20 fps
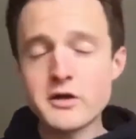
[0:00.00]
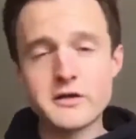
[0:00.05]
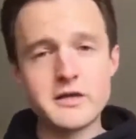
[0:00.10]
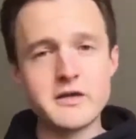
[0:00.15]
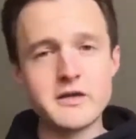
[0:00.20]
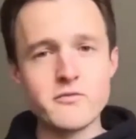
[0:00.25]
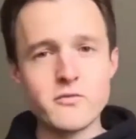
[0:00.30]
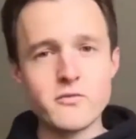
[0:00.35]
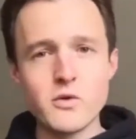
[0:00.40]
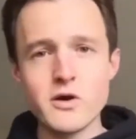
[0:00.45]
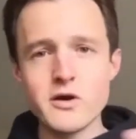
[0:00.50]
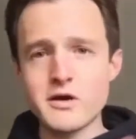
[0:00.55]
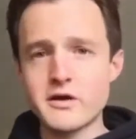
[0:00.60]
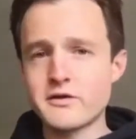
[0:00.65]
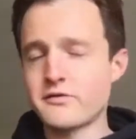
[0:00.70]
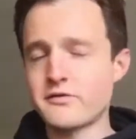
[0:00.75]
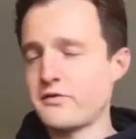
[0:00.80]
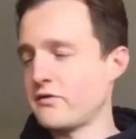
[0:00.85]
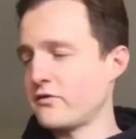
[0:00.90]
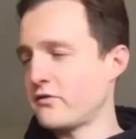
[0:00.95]
give work
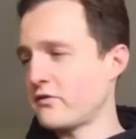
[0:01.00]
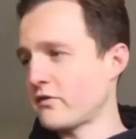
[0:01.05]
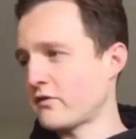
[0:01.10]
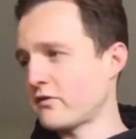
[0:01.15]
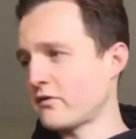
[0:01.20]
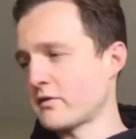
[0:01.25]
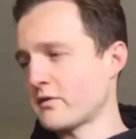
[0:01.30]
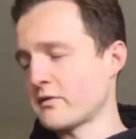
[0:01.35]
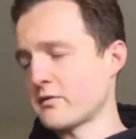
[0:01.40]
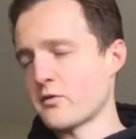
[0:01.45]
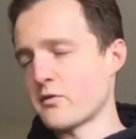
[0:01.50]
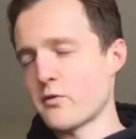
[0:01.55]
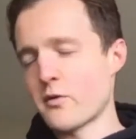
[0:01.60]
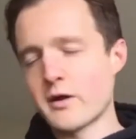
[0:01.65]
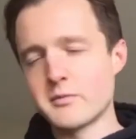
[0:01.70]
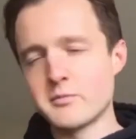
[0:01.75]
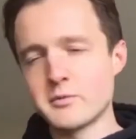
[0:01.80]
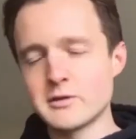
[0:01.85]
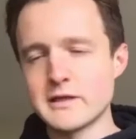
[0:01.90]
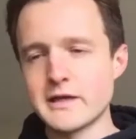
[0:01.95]
she's just an
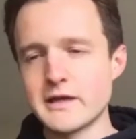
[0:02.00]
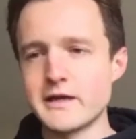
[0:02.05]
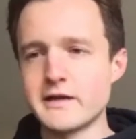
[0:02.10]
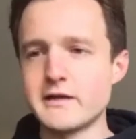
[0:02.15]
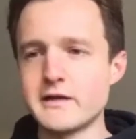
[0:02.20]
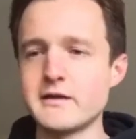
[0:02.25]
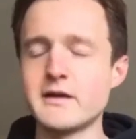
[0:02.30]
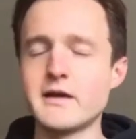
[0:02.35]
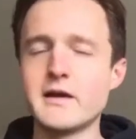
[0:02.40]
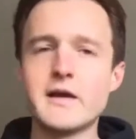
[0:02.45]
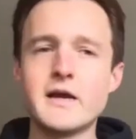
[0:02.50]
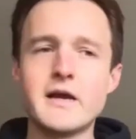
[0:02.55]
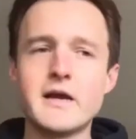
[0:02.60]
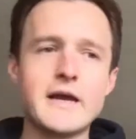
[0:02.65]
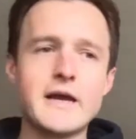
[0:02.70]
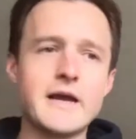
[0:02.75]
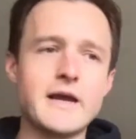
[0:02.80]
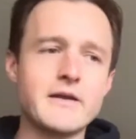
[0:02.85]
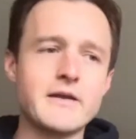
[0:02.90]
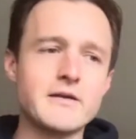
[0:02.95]
incredible lady
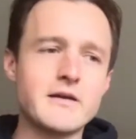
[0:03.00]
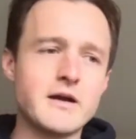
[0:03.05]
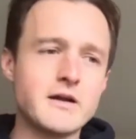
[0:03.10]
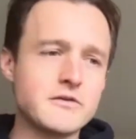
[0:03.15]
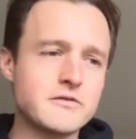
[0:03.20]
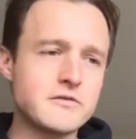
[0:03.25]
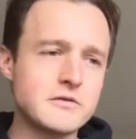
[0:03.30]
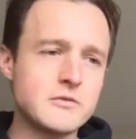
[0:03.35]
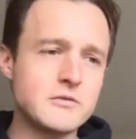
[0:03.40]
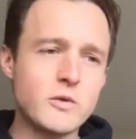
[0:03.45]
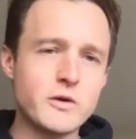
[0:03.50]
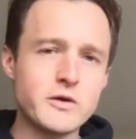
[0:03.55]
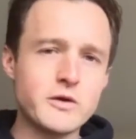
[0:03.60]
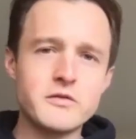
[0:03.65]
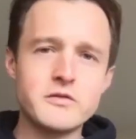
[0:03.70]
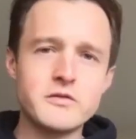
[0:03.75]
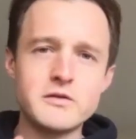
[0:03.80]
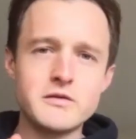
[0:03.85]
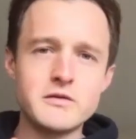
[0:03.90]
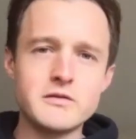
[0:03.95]
and honestly one of
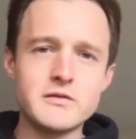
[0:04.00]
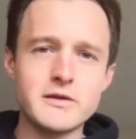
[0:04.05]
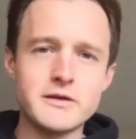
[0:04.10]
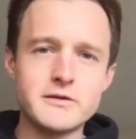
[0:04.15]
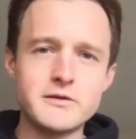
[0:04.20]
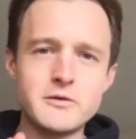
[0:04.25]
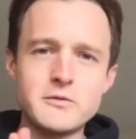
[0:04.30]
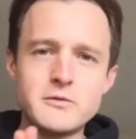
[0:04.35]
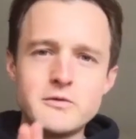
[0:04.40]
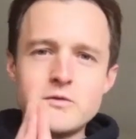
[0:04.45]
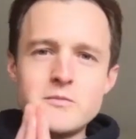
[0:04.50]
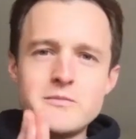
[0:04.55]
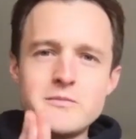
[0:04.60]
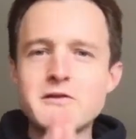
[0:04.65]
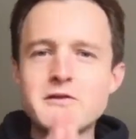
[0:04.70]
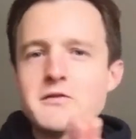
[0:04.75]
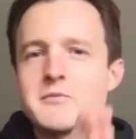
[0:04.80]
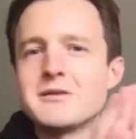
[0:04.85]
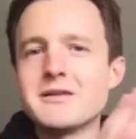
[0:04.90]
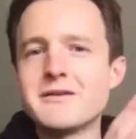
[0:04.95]
the like you you meet
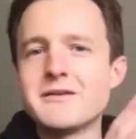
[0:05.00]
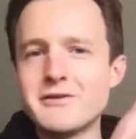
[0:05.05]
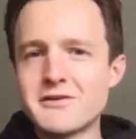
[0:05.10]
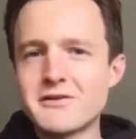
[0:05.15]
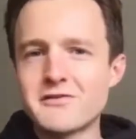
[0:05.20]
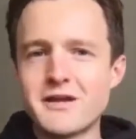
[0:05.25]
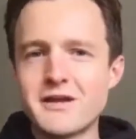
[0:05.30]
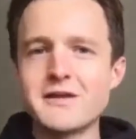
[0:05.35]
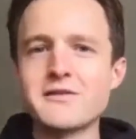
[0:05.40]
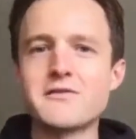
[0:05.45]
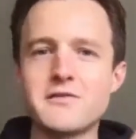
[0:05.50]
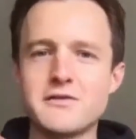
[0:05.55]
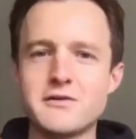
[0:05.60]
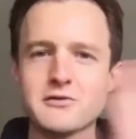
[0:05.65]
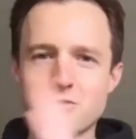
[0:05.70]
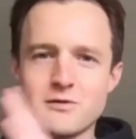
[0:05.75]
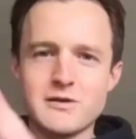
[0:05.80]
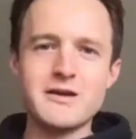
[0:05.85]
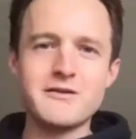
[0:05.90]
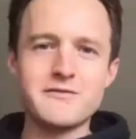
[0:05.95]
some living saints in
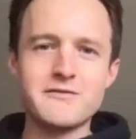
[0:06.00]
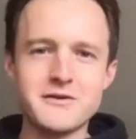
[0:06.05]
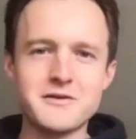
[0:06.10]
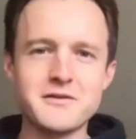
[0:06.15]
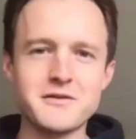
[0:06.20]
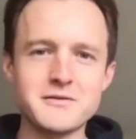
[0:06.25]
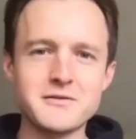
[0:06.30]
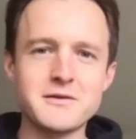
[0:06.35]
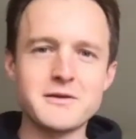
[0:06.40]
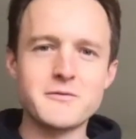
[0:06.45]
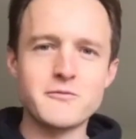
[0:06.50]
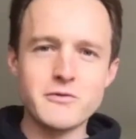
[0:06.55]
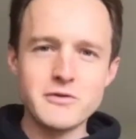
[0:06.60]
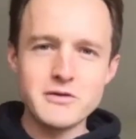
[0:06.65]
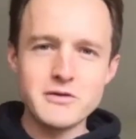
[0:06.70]
your life i think like really